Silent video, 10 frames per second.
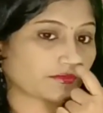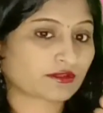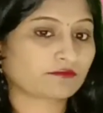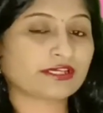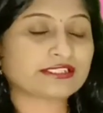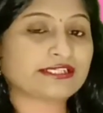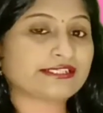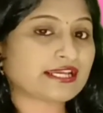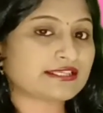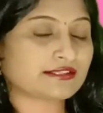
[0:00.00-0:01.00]
where
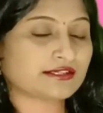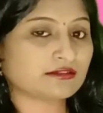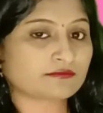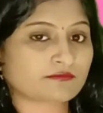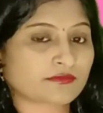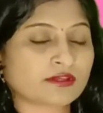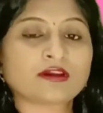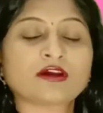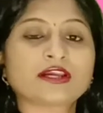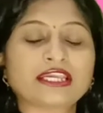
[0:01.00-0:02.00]
theta is there.
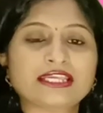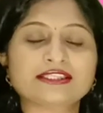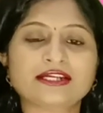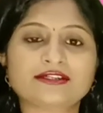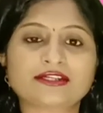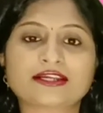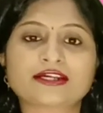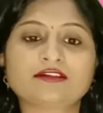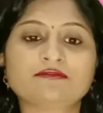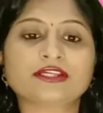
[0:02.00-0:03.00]
In that
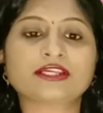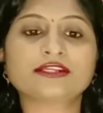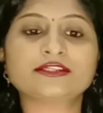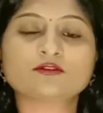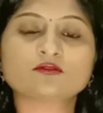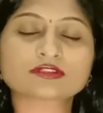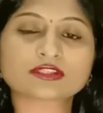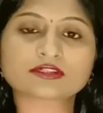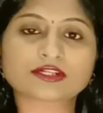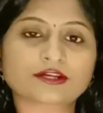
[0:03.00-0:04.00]
triangle we can use
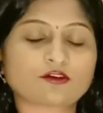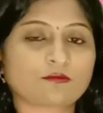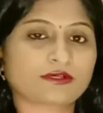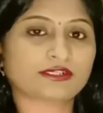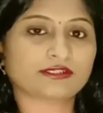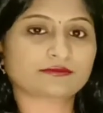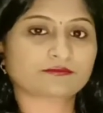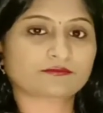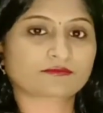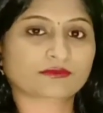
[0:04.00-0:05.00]
the trigonometry.
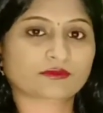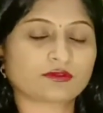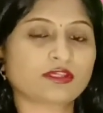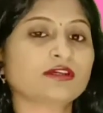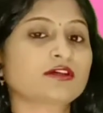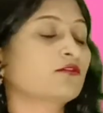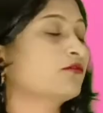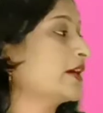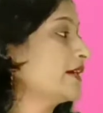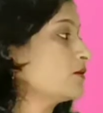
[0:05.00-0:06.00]
Okay,
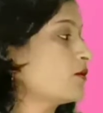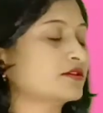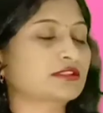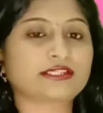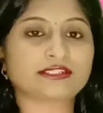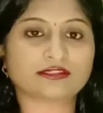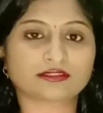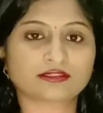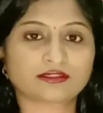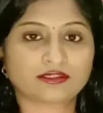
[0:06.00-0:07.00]
find cos theta.
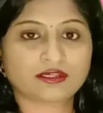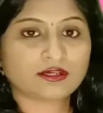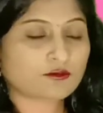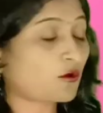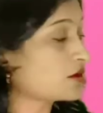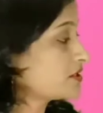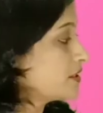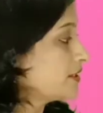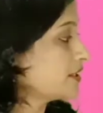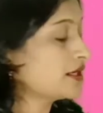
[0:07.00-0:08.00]
Cos
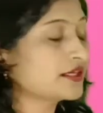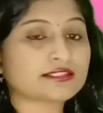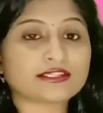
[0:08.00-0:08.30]
theta is